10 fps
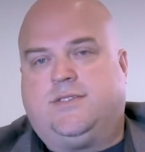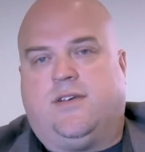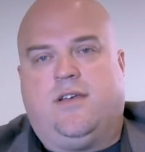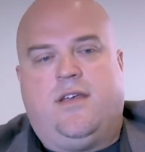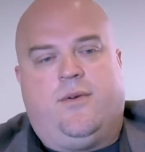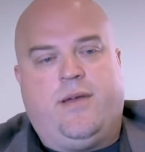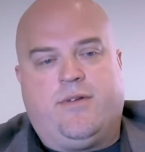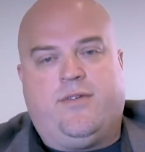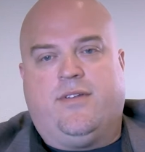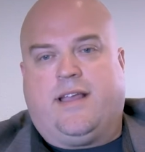So we
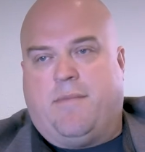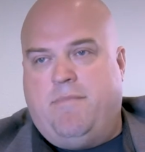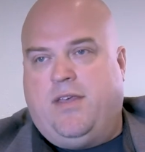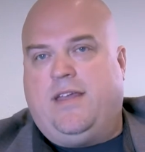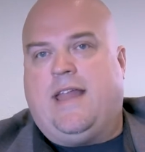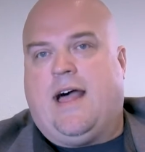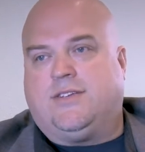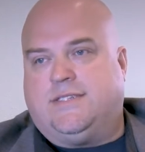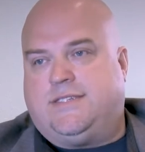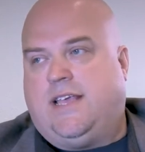were doing like a million
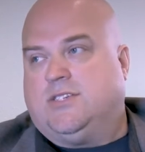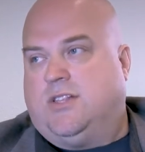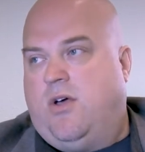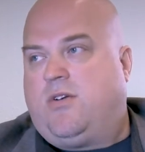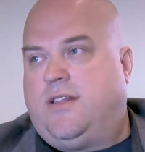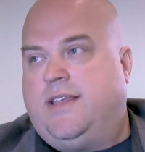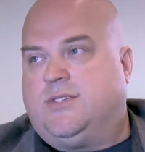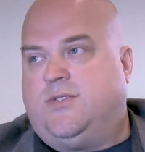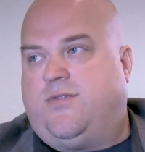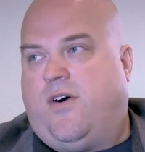dollars in sales locally in
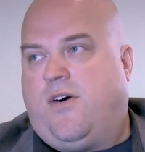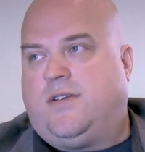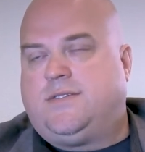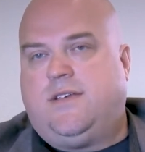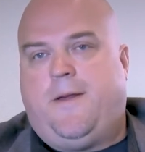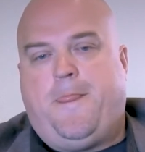Sioux Falls.